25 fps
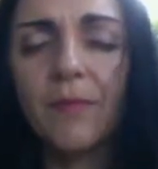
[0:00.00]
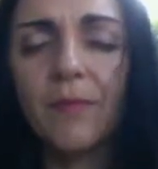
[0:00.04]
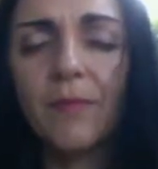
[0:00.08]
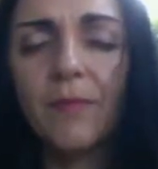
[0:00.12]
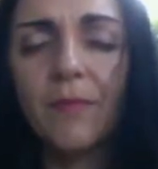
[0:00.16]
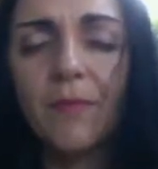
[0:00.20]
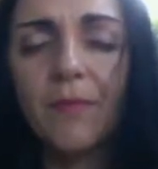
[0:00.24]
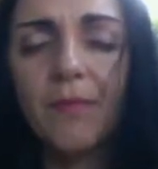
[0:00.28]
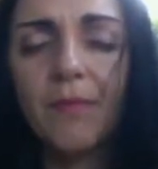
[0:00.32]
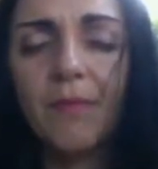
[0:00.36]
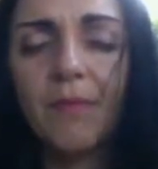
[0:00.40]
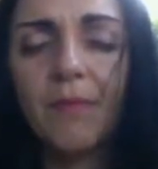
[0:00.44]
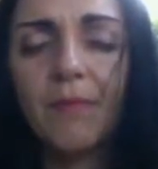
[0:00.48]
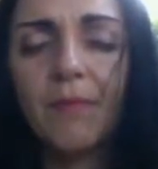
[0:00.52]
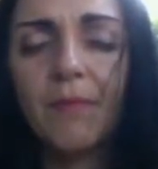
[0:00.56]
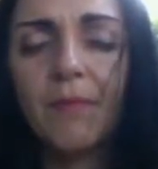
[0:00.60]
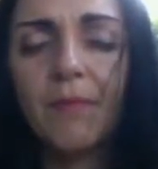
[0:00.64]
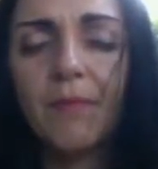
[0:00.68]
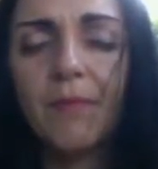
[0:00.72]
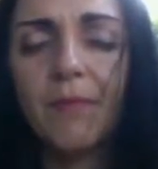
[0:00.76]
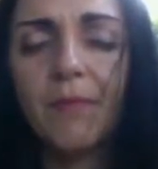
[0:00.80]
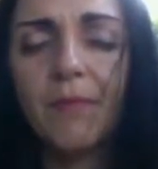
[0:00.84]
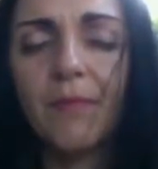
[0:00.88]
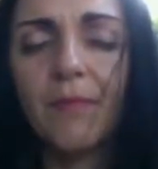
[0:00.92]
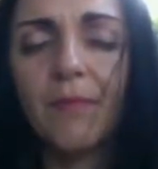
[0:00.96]

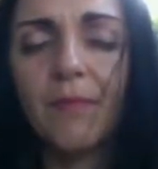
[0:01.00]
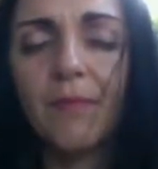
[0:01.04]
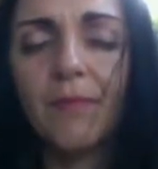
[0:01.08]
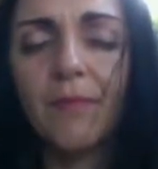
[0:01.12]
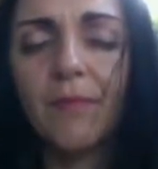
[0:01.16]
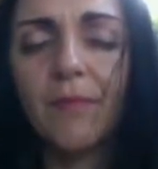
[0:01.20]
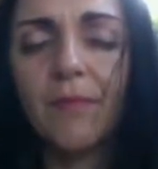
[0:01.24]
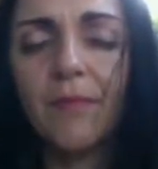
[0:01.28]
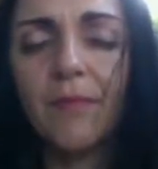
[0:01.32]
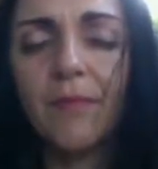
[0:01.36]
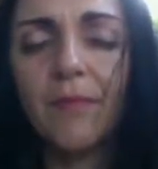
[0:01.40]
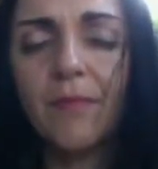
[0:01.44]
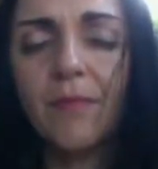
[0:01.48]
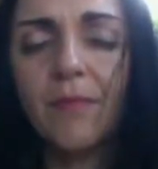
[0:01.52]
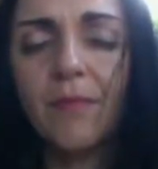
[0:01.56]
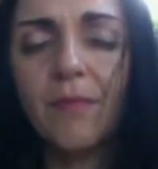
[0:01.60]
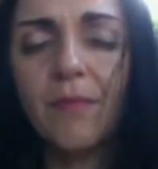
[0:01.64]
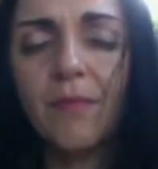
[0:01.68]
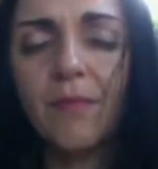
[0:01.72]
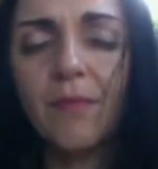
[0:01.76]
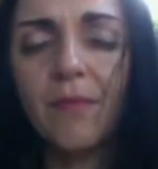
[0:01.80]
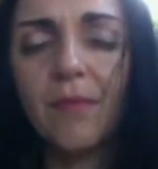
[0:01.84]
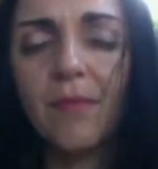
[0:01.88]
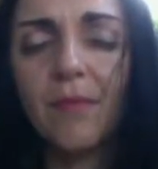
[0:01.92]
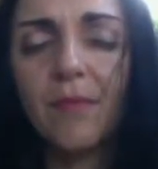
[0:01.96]

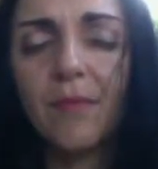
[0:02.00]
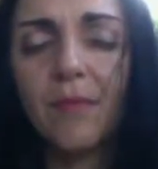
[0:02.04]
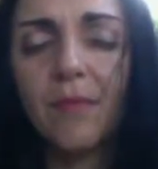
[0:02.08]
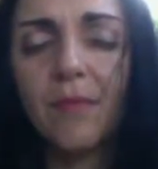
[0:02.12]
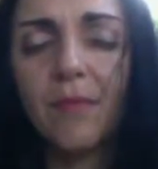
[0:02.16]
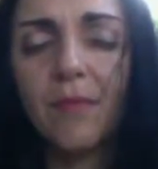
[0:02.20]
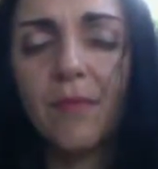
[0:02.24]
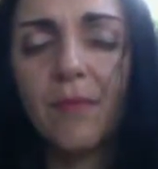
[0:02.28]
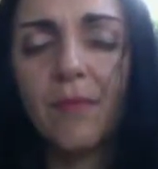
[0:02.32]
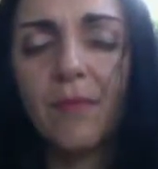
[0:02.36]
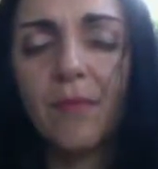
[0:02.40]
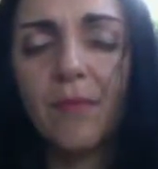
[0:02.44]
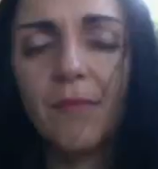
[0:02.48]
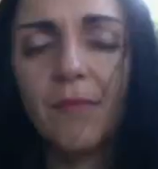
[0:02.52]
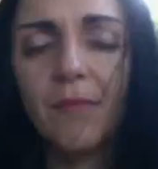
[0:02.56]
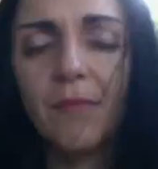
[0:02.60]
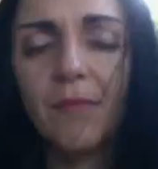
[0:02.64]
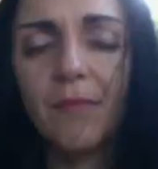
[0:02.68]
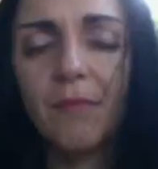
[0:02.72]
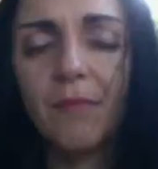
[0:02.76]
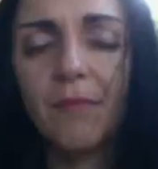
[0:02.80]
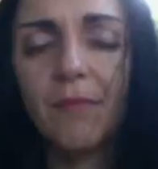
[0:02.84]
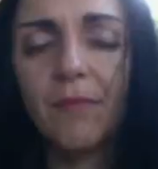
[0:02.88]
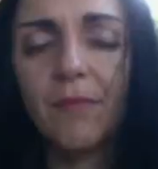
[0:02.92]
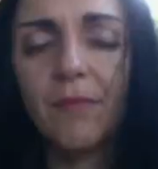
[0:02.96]

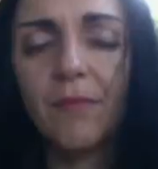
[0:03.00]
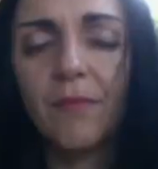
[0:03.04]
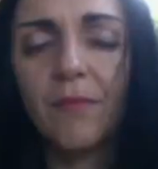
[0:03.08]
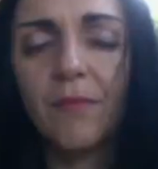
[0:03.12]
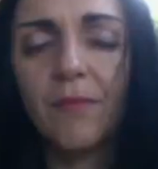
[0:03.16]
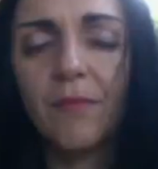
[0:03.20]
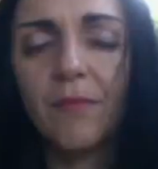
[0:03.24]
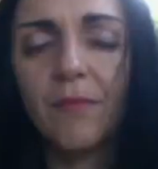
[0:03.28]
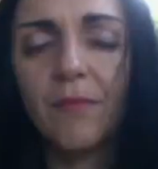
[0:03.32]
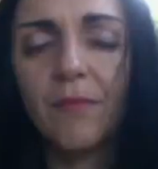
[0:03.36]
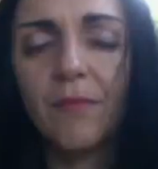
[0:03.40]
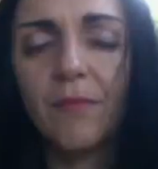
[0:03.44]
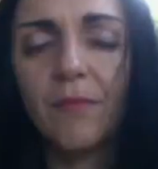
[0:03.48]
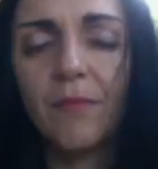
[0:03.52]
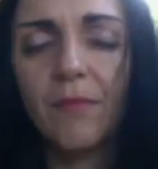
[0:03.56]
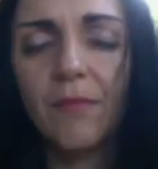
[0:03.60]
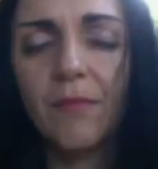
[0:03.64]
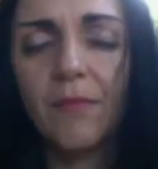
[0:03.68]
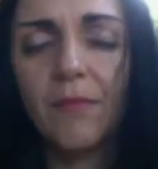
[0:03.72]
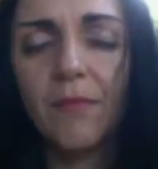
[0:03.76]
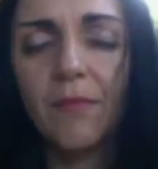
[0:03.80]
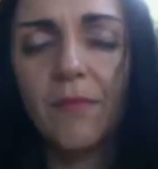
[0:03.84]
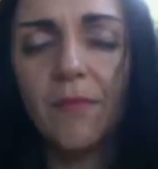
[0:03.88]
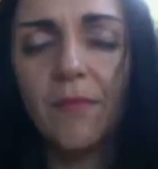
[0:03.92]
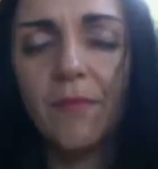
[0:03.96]

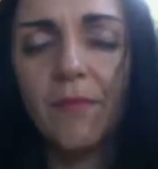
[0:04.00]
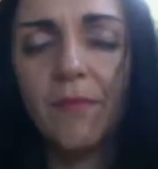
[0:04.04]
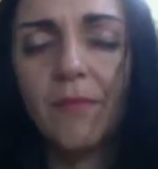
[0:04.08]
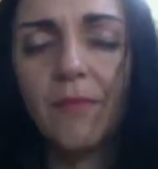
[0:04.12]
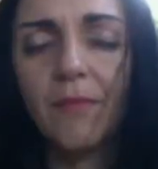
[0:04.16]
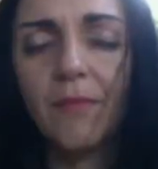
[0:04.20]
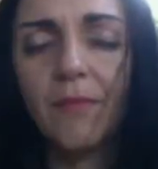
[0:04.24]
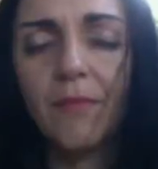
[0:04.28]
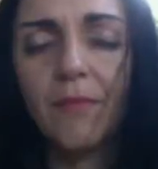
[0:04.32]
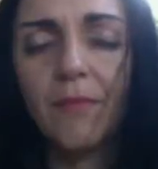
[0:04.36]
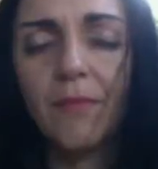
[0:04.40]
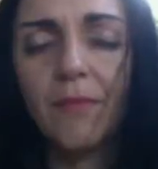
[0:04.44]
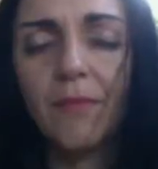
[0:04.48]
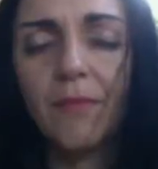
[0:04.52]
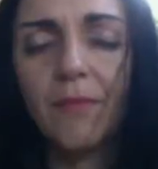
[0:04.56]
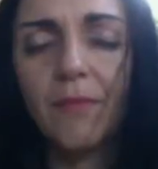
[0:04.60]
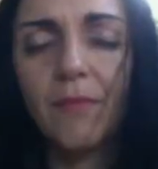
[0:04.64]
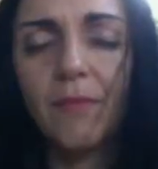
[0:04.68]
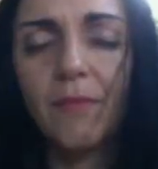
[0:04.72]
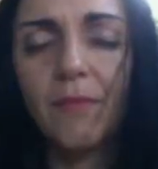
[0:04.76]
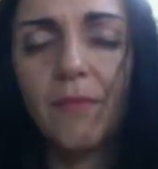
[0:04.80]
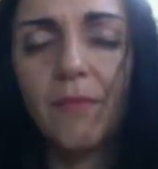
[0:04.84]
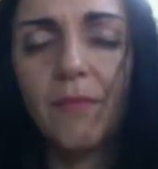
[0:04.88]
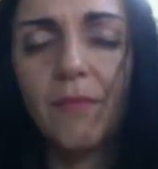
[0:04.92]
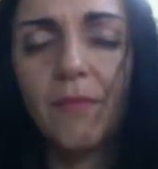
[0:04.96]

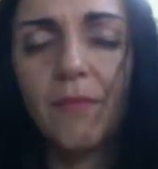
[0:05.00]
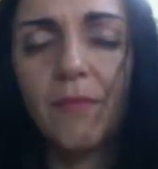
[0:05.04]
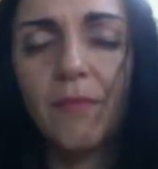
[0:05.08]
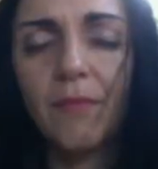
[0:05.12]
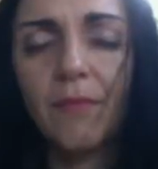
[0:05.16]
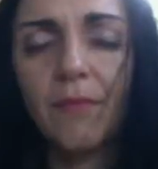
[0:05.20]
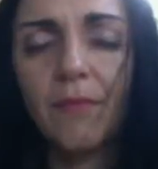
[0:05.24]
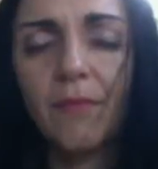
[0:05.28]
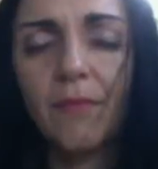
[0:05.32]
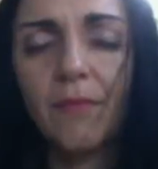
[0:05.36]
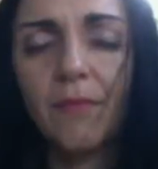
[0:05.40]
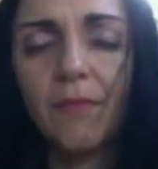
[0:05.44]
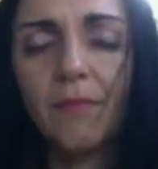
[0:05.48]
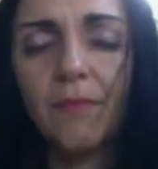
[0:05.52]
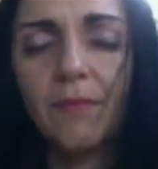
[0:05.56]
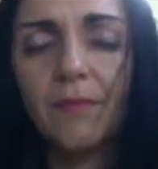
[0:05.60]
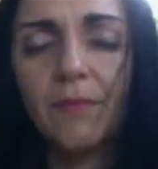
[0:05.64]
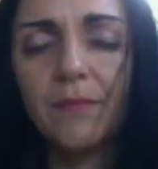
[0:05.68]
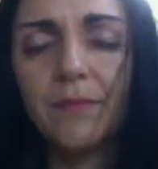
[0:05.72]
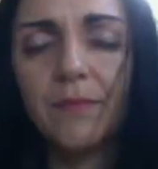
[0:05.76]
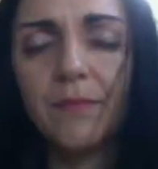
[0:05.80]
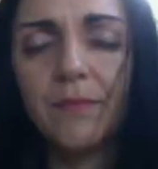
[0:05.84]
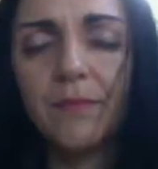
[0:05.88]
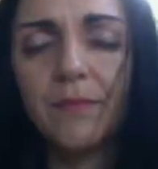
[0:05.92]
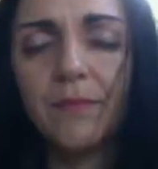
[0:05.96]

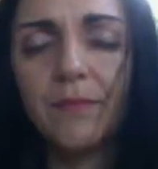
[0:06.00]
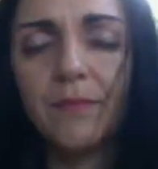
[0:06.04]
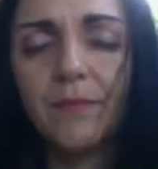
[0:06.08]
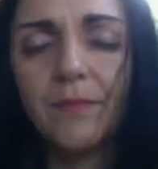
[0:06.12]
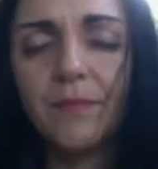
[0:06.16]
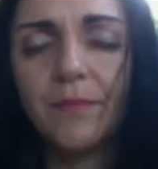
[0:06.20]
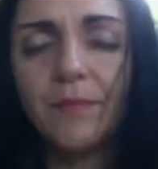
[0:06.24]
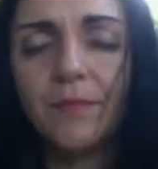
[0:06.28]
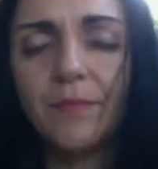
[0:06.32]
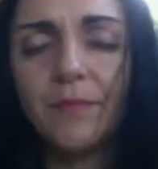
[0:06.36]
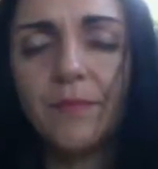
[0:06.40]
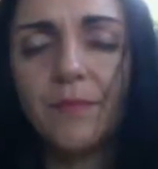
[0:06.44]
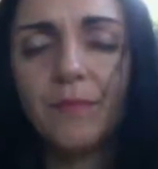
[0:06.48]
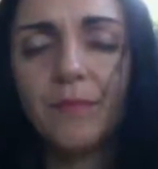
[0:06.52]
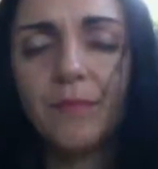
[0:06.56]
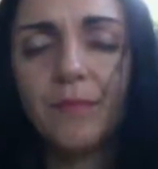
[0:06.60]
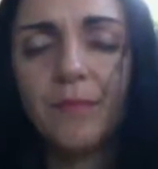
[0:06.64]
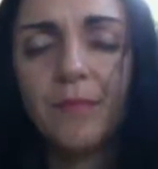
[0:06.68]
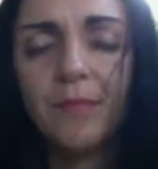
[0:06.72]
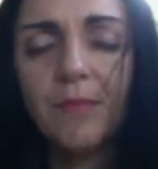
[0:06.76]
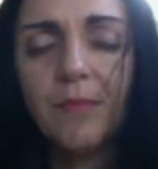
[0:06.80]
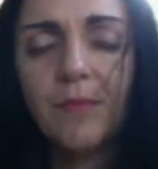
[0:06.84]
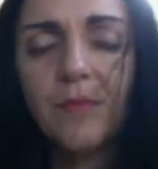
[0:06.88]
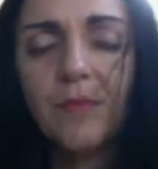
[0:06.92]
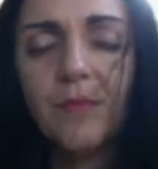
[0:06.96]

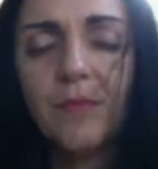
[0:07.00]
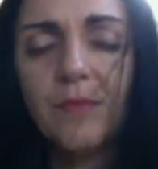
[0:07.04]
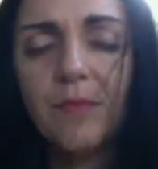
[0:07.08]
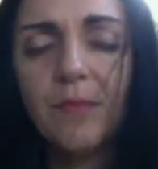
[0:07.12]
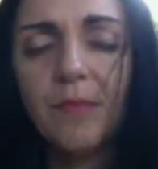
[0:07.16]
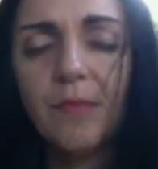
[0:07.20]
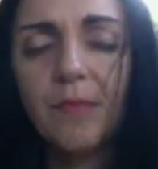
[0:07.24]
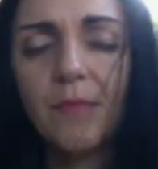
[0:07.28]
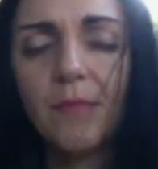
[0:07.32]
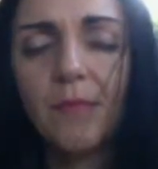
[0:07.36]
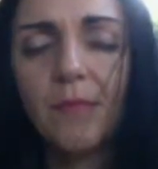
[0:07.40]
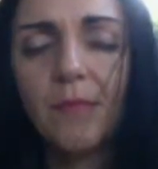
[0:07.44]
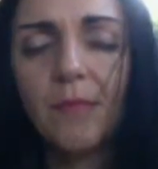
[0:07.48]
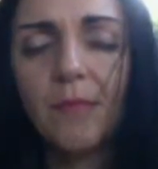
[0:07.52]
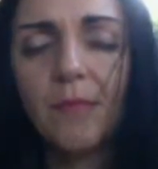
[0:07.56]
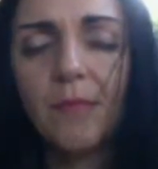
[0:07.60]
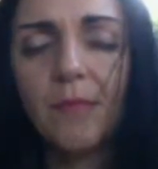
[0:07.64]
Nothing is said.